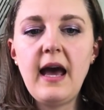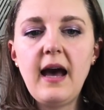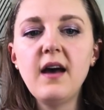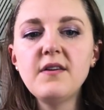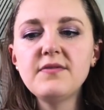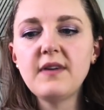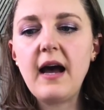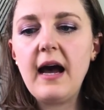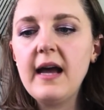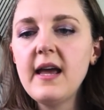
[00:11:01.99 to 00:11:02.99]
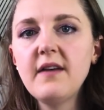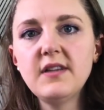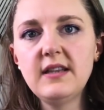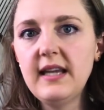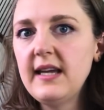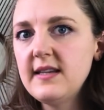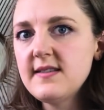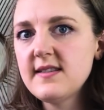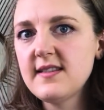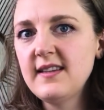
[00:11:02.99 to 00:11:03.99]
I have a
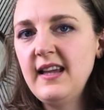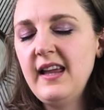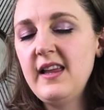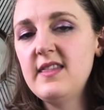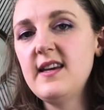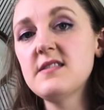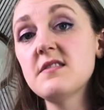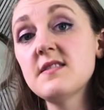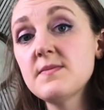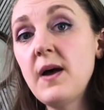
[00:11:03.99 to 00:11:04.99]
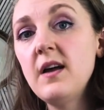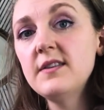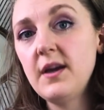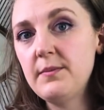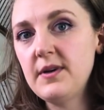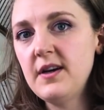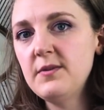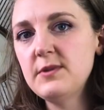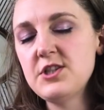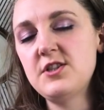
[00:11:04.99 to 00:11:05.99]
list that's a small
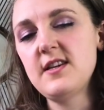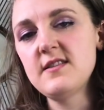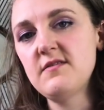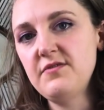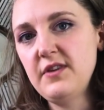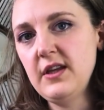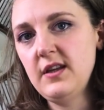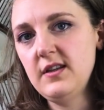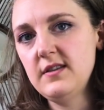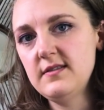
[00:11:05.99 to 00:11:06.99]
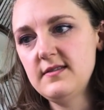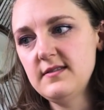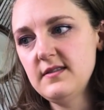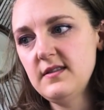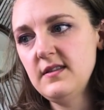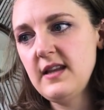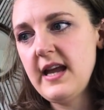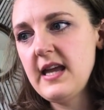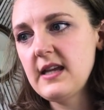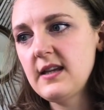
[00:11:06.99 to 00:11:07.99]
number, which doesn't feel
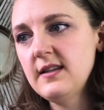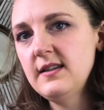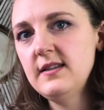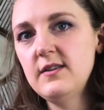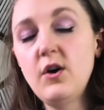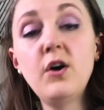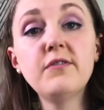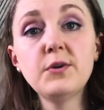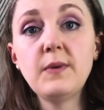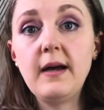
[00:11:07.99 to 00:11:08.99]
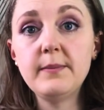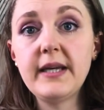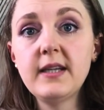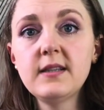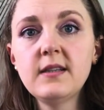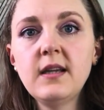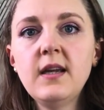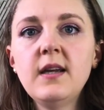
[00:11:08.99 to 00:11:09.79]
like overwhelming,